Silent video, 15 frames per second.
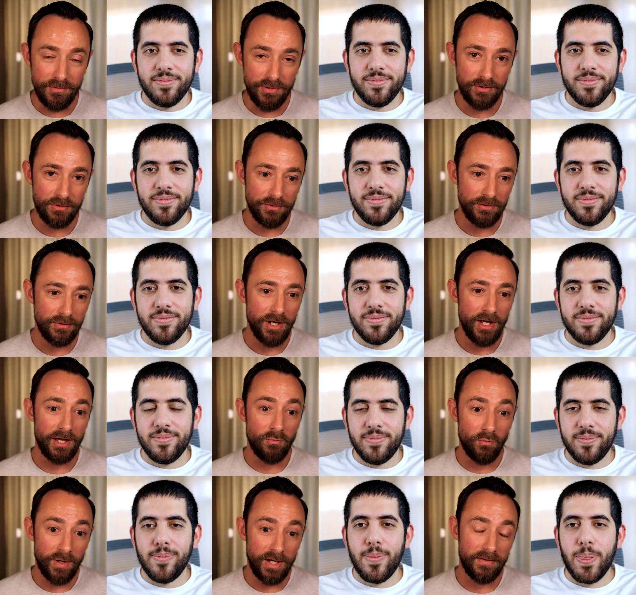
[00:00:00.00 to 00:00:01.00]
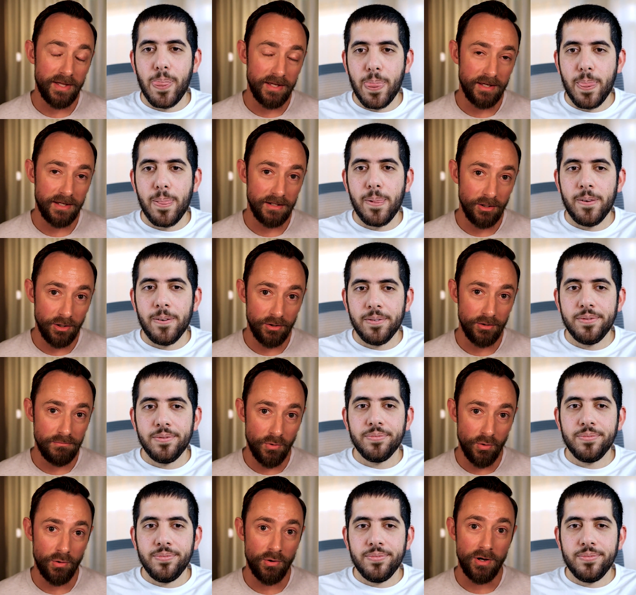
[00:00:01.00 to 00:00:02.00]
Speaker 1: up to, and where they can learn
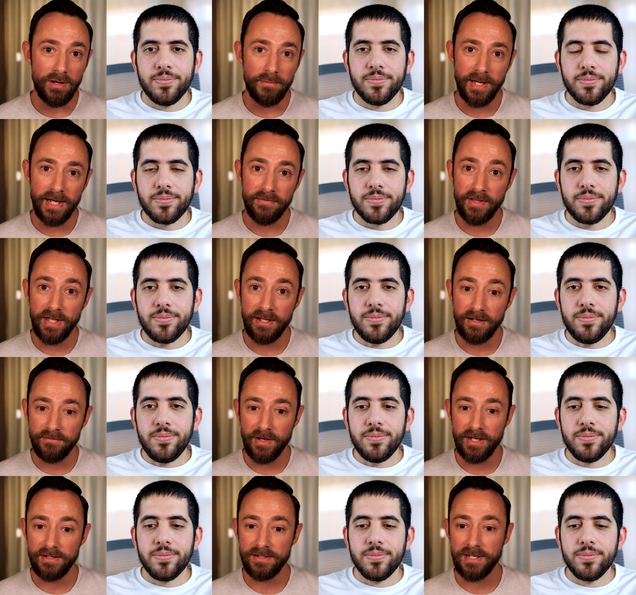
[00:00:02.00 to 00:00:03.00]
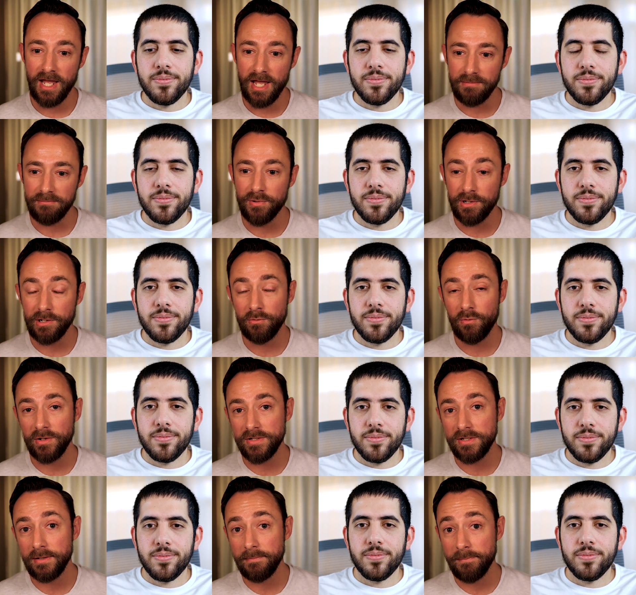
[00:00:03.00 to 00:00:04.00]
more about the Innovators Handbook,
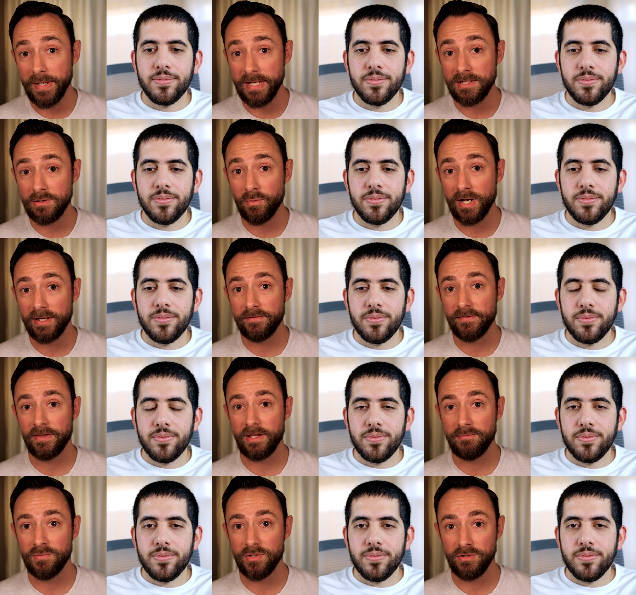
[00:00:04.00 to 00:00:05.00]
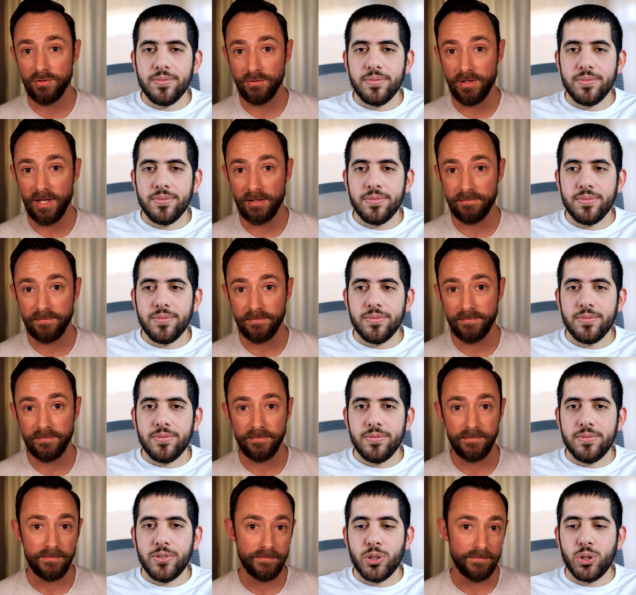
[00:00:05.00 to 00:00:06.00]
what's the best way for them to do that?
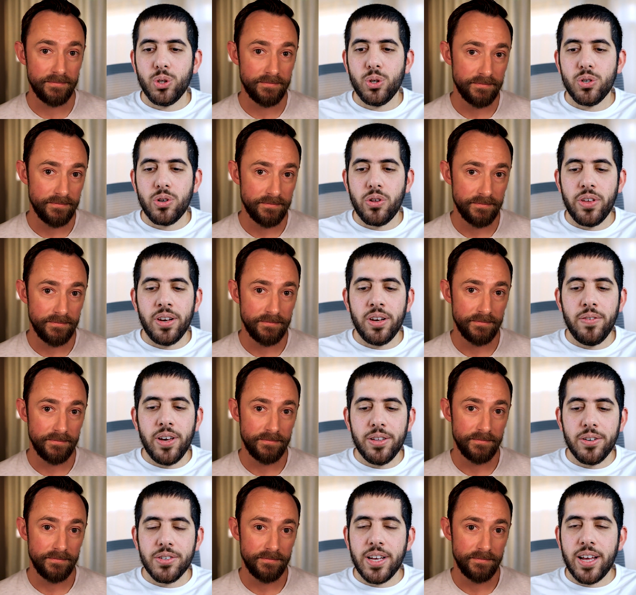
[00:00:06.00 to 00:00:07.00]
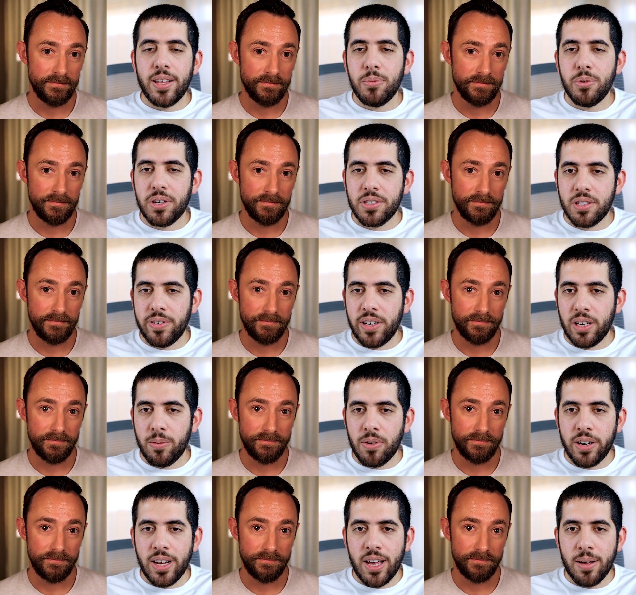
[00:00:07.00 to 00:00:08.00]
Speaker 2: Sure. So the Innovator's Handbook is
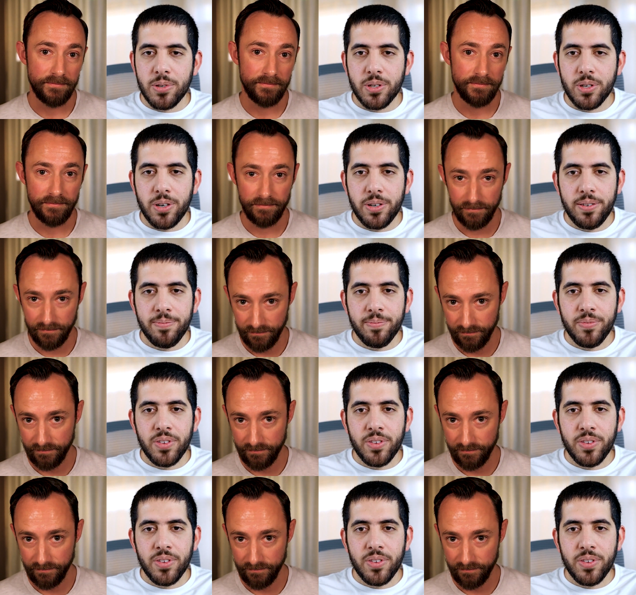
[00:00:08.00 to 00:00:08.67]
available on Amazon